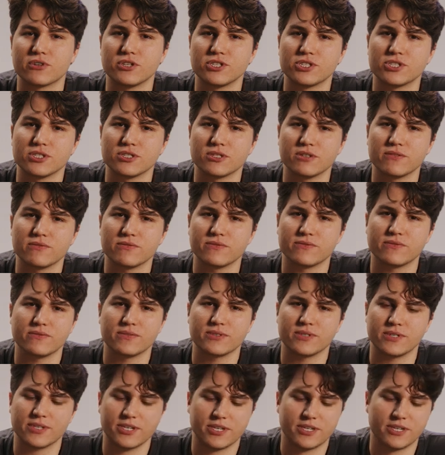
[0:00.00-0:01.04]
version
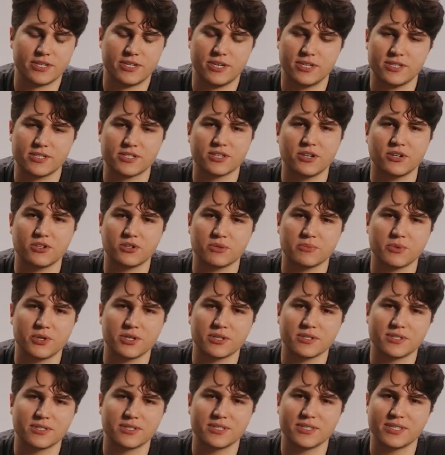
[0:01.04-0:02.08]
of kids' color
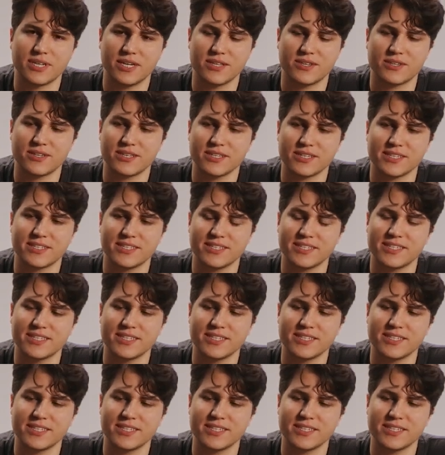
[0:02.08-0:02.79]
books, I think.